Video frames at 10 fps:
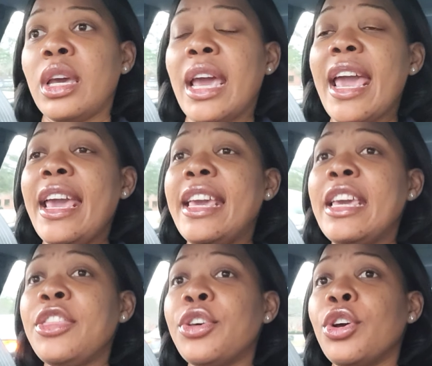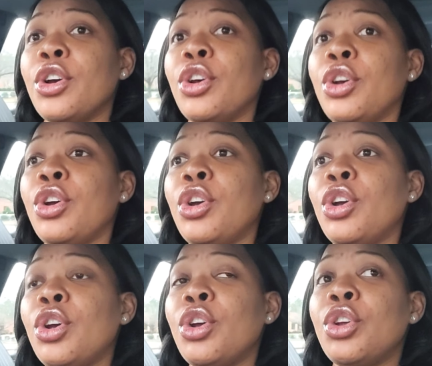and either
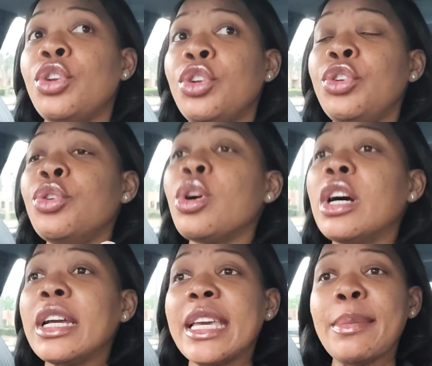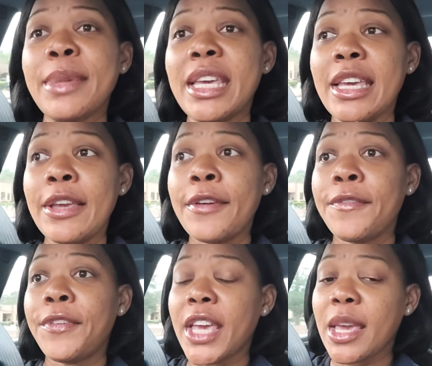you gonna give me
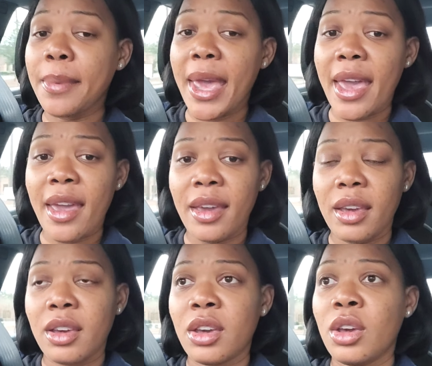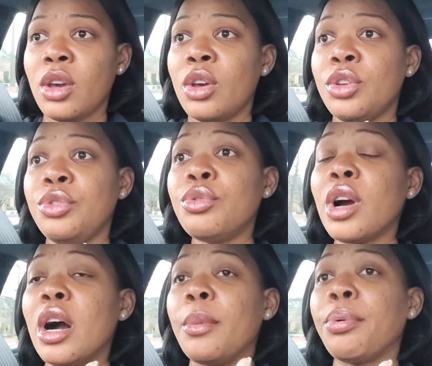feedback you
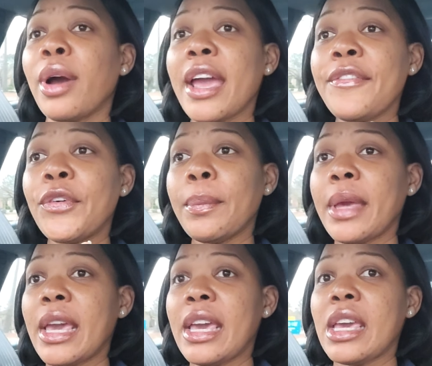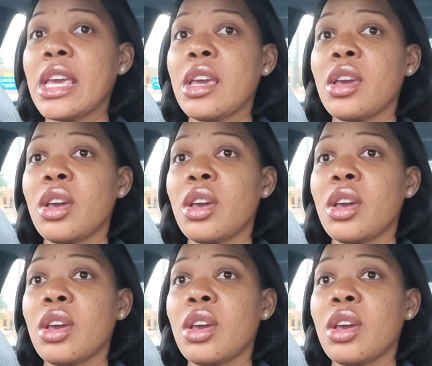gonna pray for me